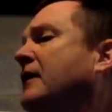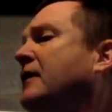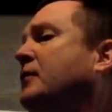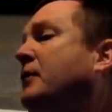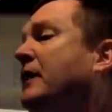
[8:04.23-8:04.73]

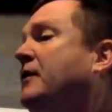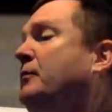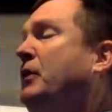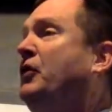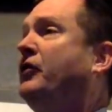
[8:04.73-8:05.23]
we got a
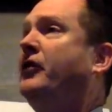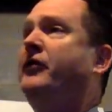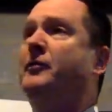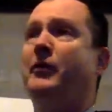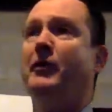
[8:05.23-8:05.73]
computer
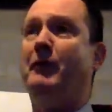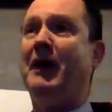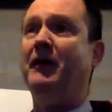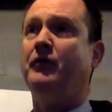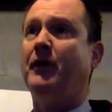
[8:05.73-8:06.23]
system with a
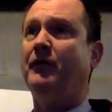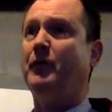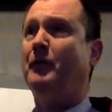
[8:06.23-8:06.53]
byte addressable